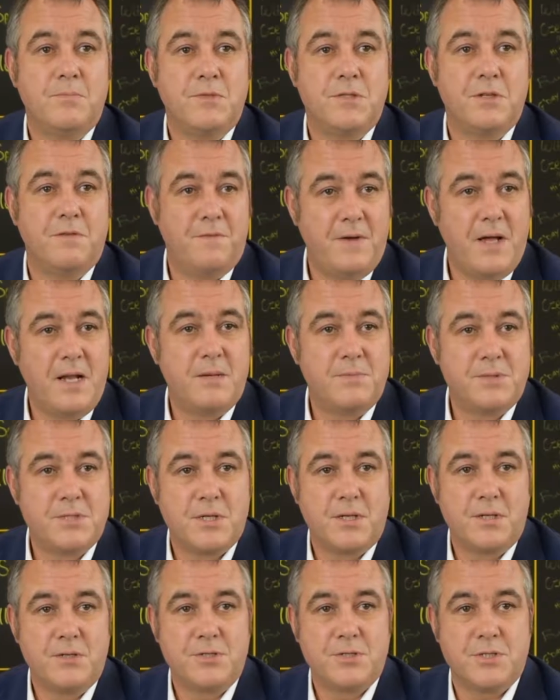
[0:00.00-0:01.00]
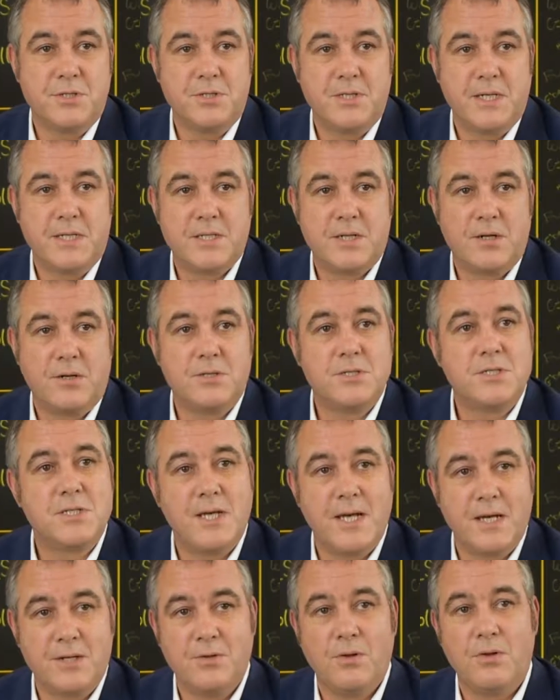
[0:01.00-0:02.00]
develop solutions that are
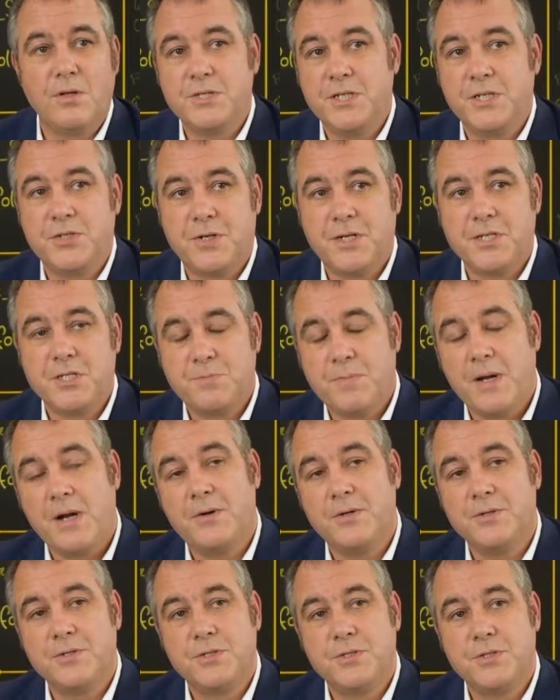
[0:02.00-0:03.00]
technology transparent